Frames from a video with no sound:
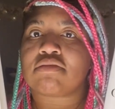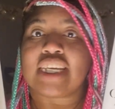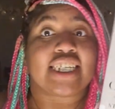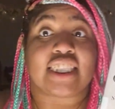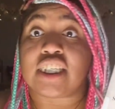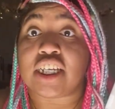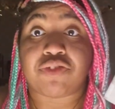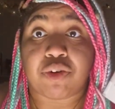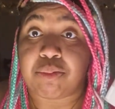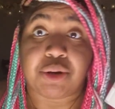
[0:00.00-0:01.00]
it's the
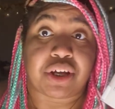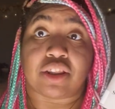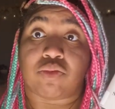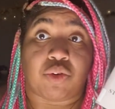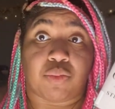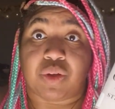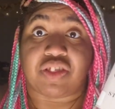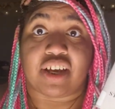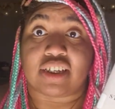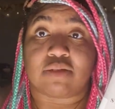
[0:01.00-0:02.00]
different book in the room with
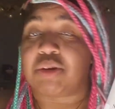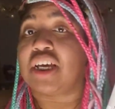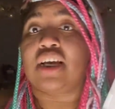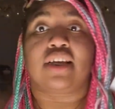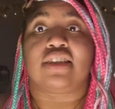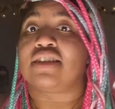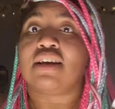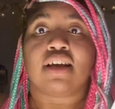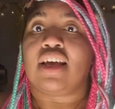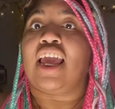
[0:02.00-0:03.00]
us, because
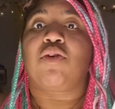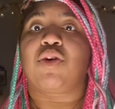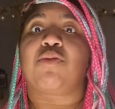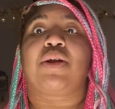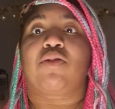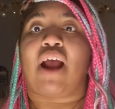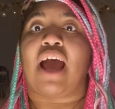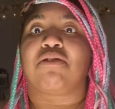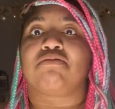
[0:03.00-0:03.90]
it would have been a wrap.